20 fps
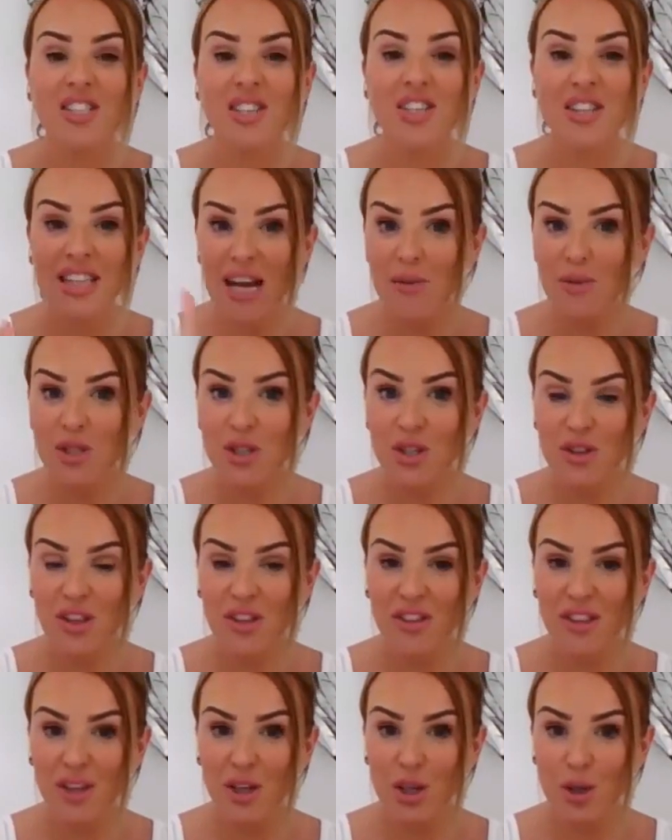So that was the
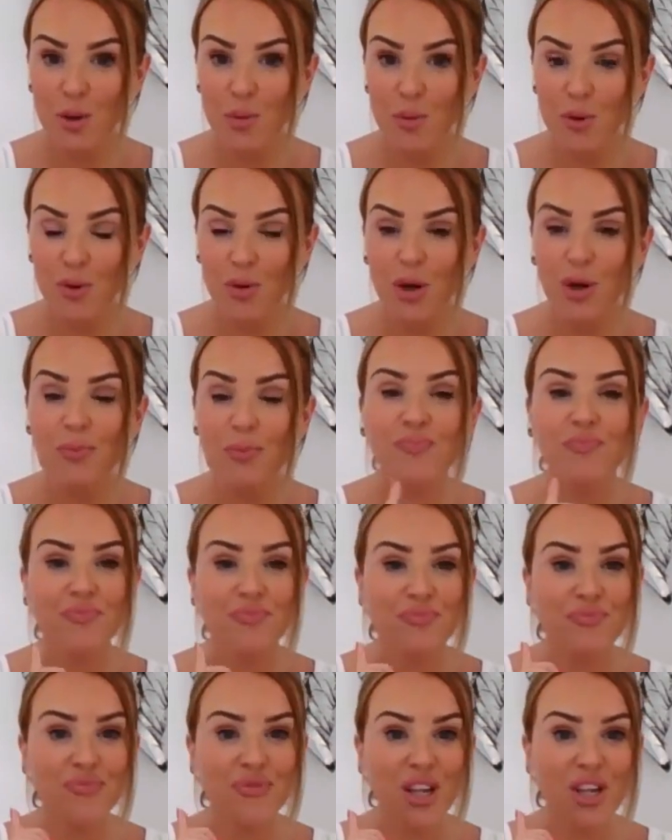other thing that comes through.
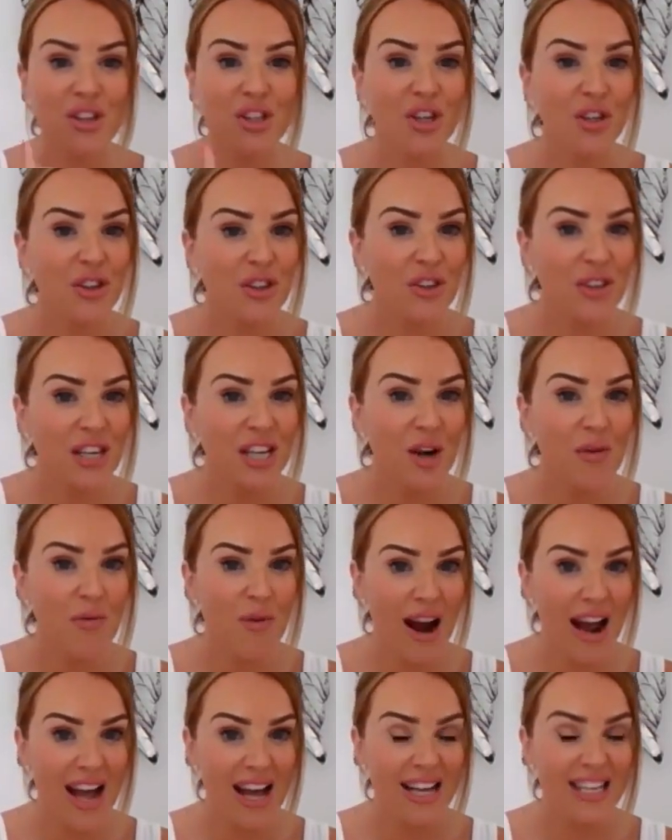The other thing I
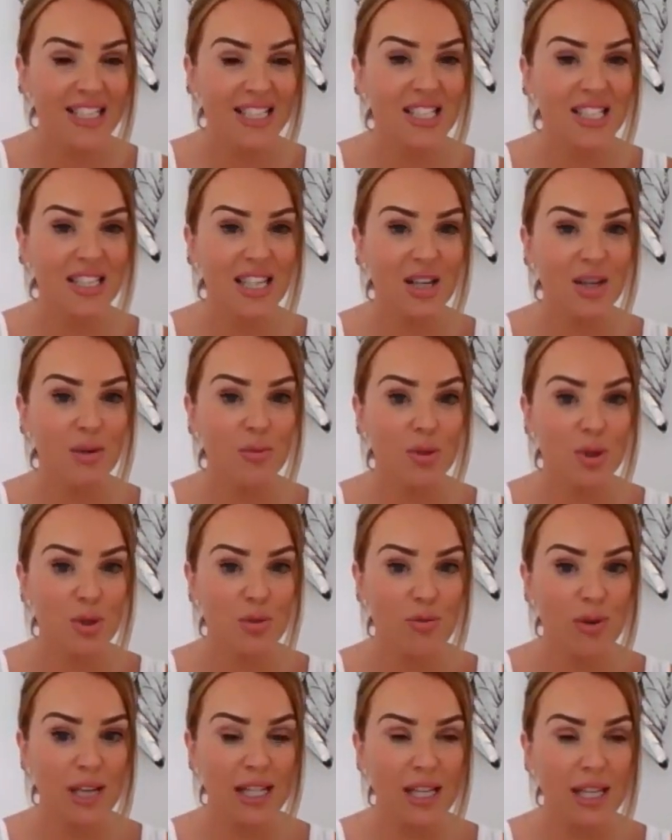read that
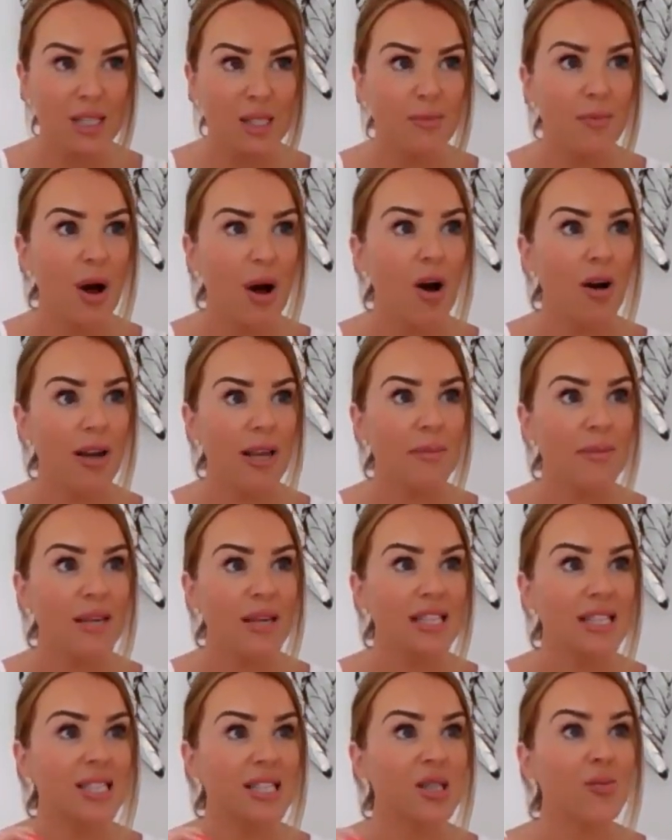was really sparking
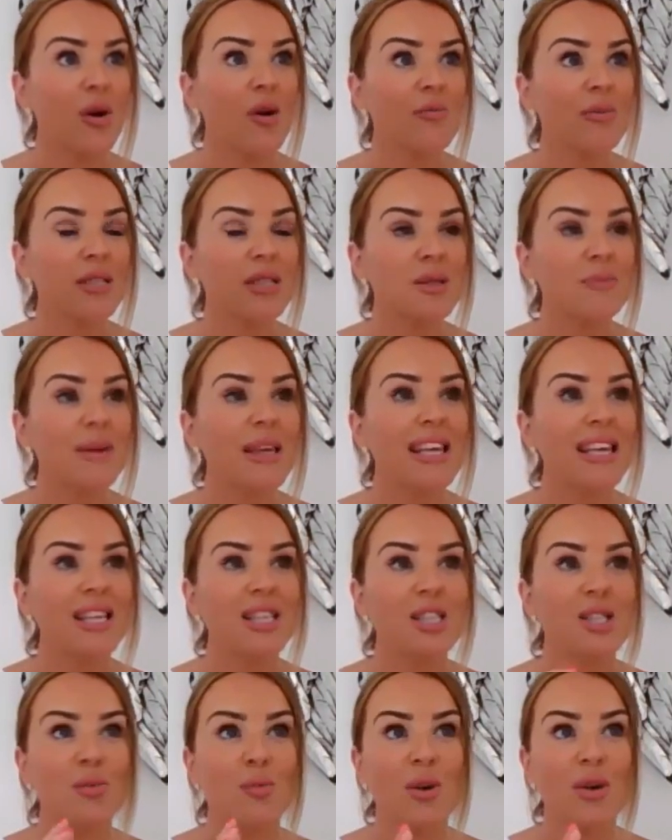me, this is what I've been
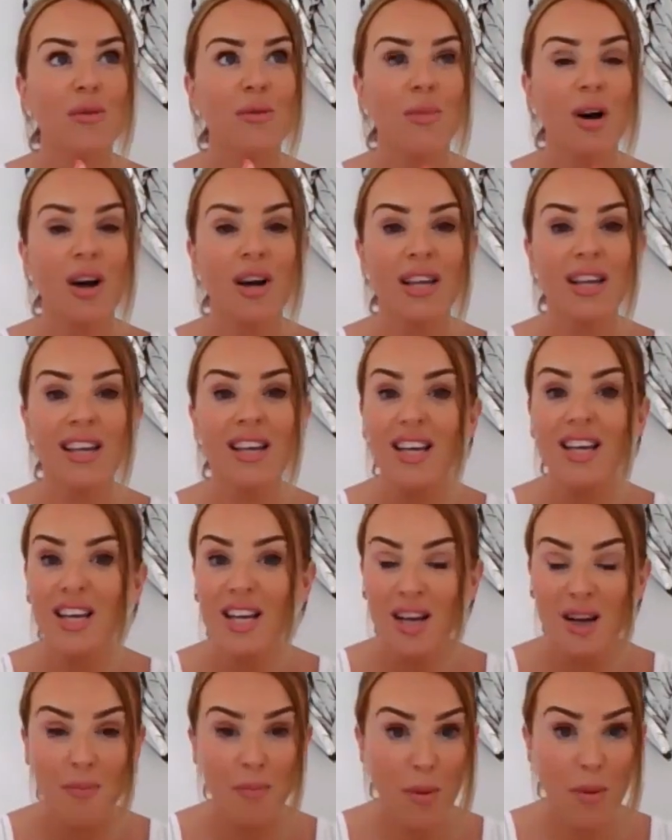speaking with my
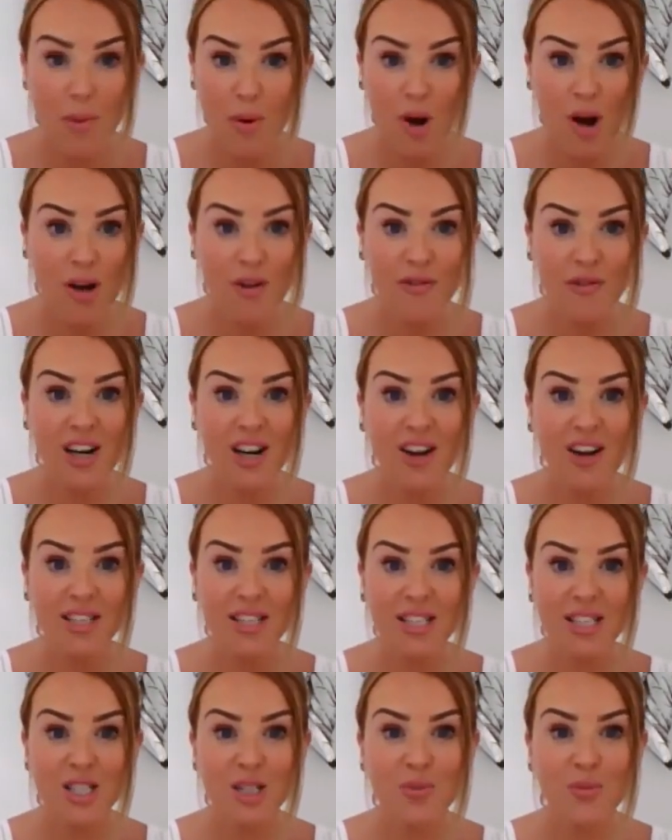private
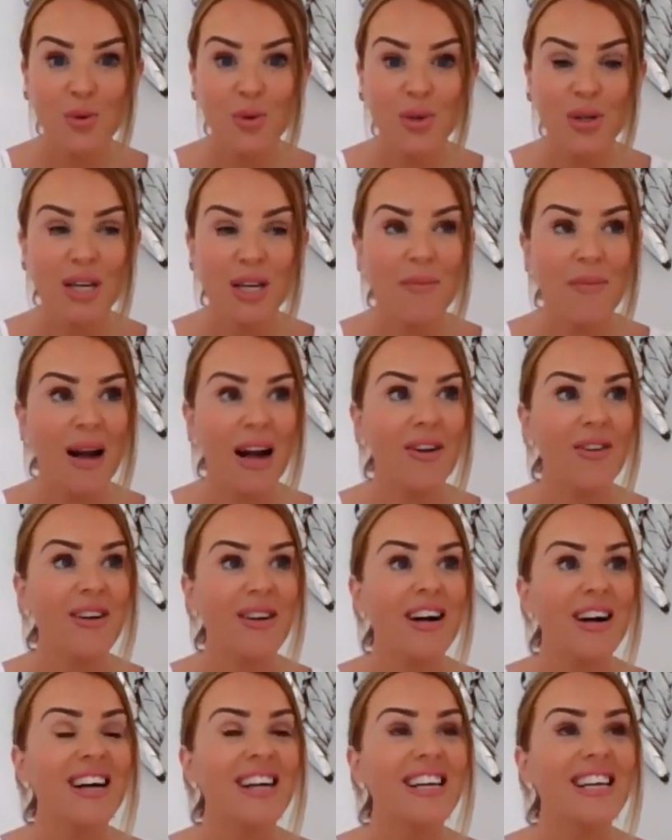clients this morning
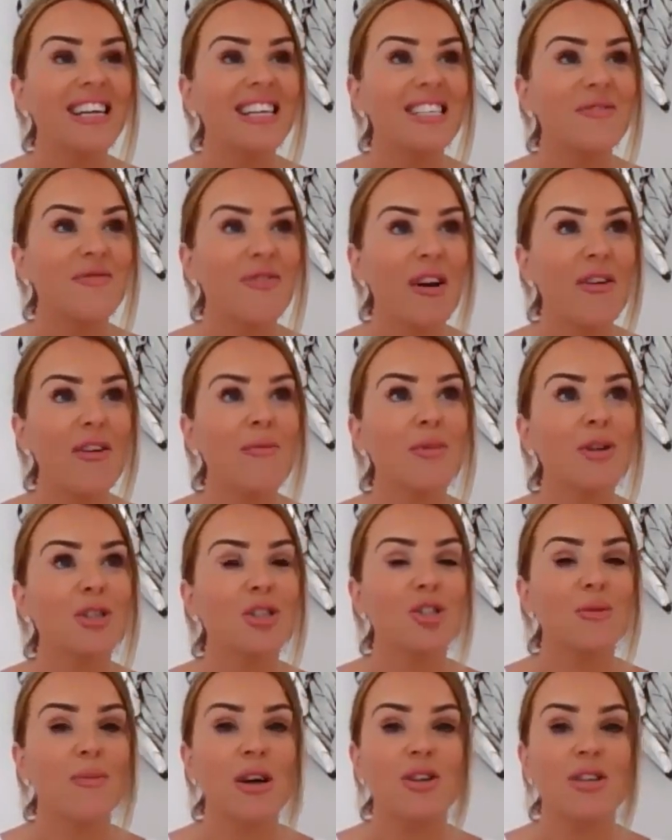about, is very
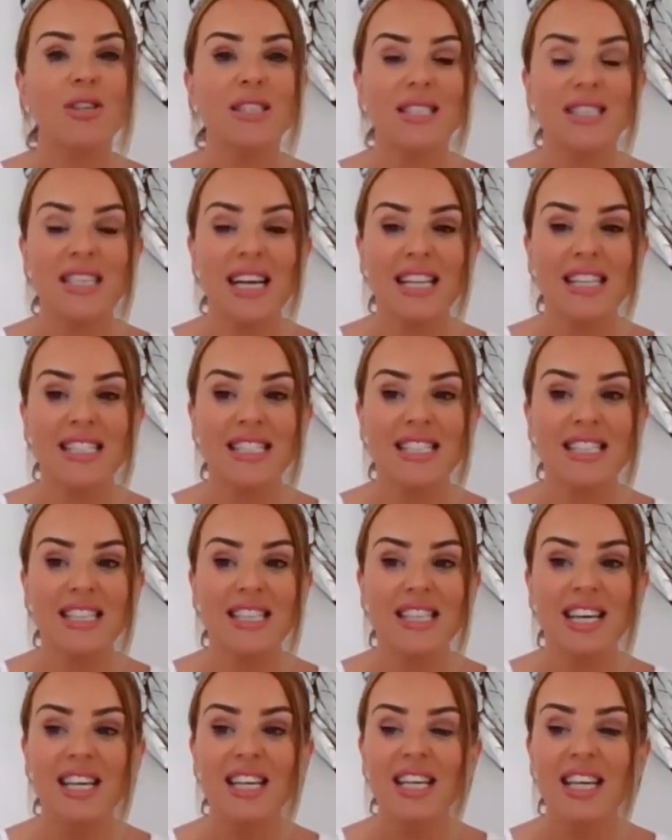much about
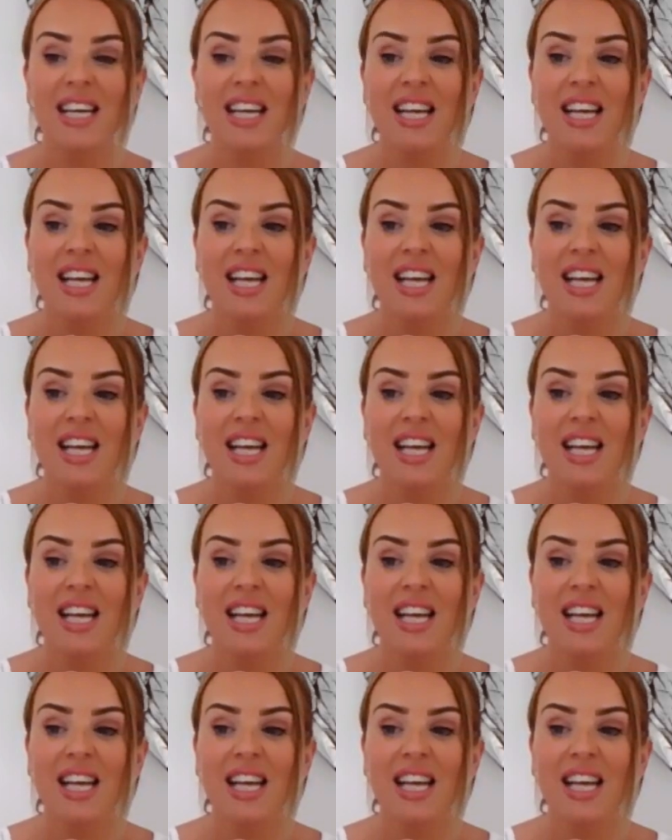understanding that